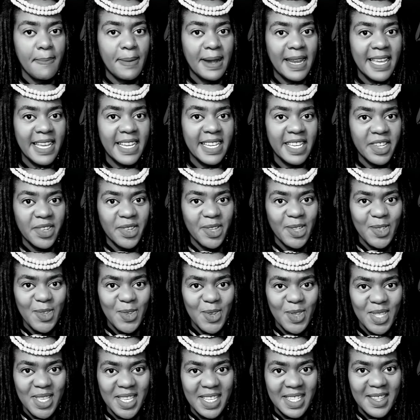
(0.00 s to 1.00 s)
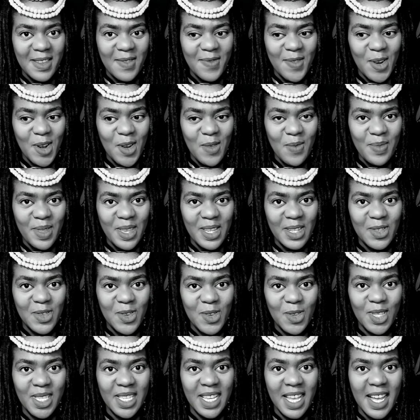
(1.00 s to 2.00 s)
playing a radio thing. The volume, it
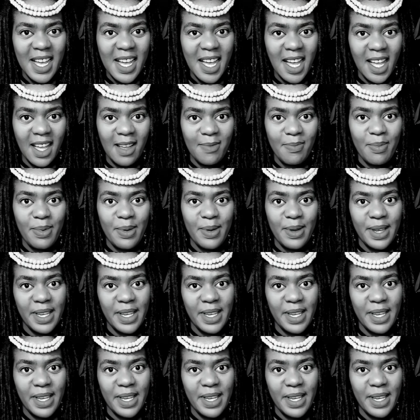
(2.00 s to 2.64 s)
goes up